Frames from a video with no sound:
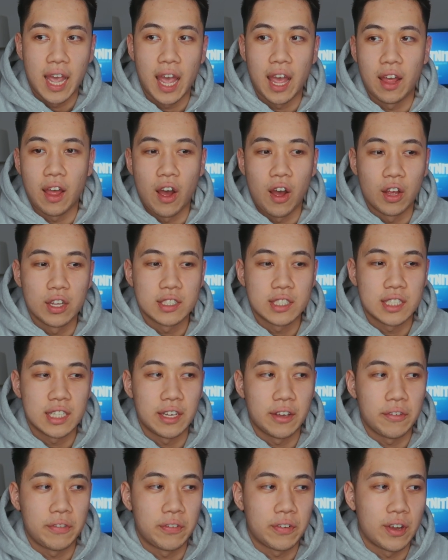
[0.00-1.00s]
It
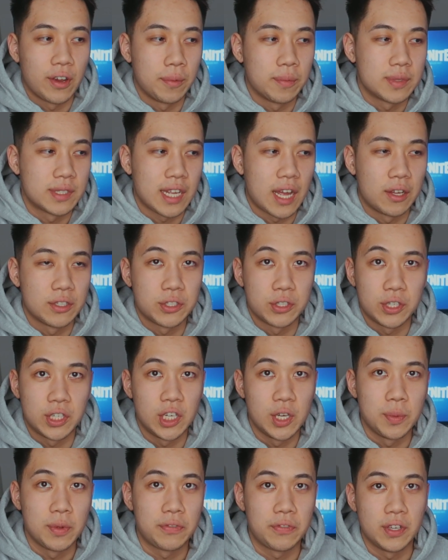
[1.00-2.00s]
honestly, it comes down to
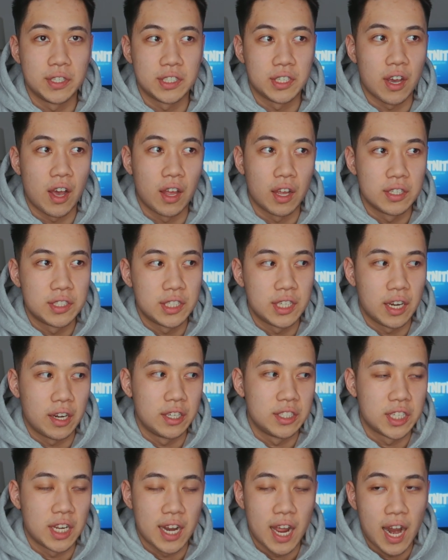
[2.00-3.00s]
human physiology
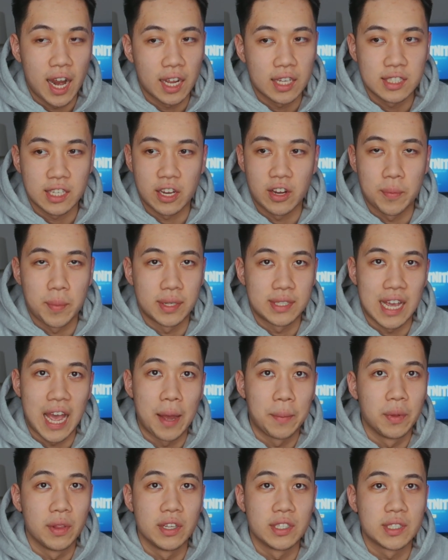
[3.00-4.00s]
and genetics and your
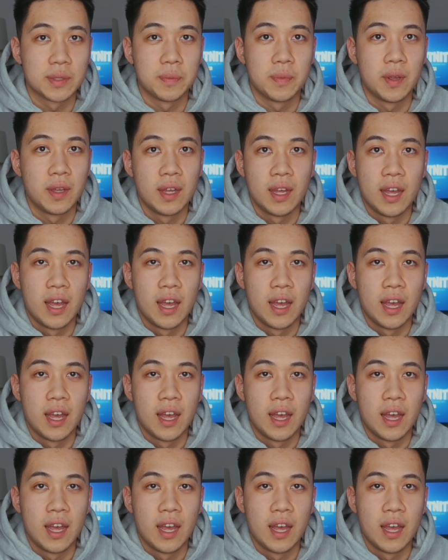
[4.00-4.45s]
metabolism,